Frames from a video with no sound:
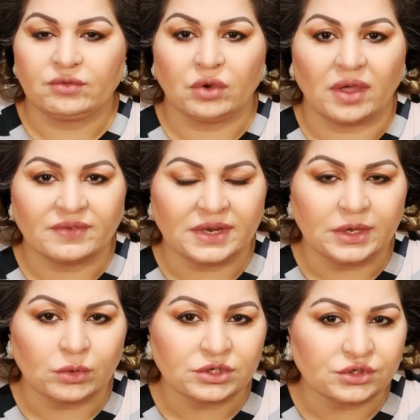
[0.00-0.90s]
you have any
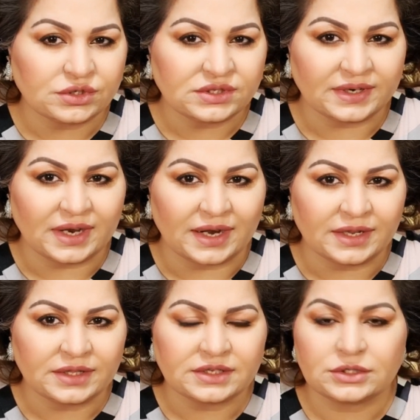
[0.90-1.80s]
questions
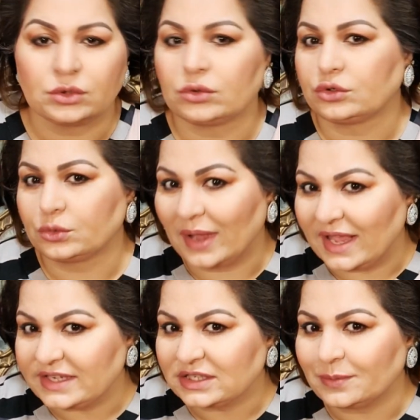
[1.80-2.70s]
regarding this look, do
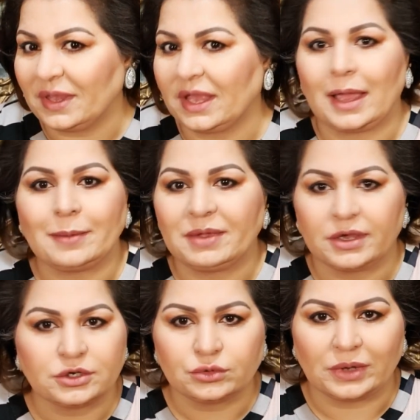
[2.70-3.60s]
ask me. I'm
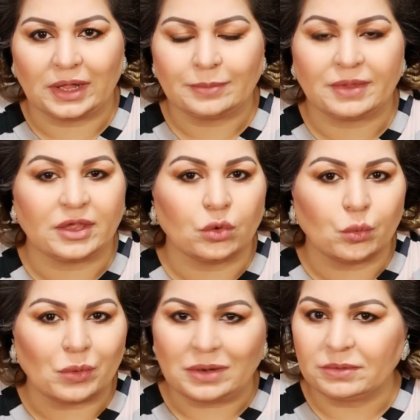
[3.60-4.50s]
here to help. Thank you
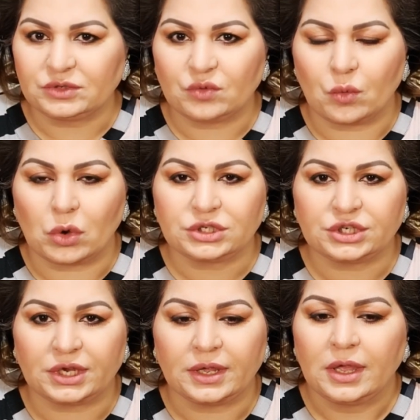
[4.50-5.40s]
very much for
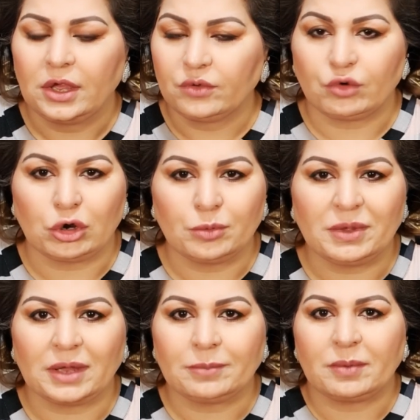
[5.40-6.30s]
watching. Follow me
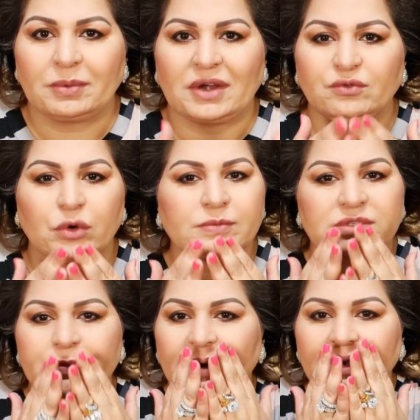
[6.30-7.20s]
on my platform.
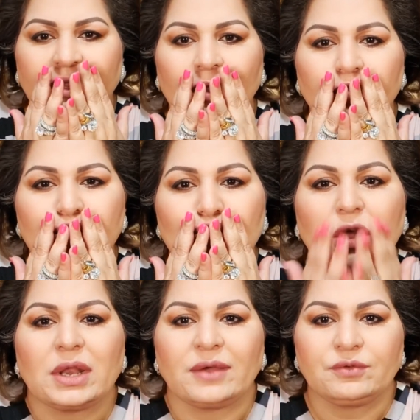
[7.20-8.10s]
Spread the love.
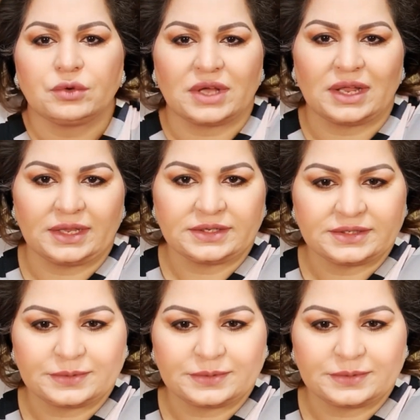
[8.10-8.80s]
Love you, darlings.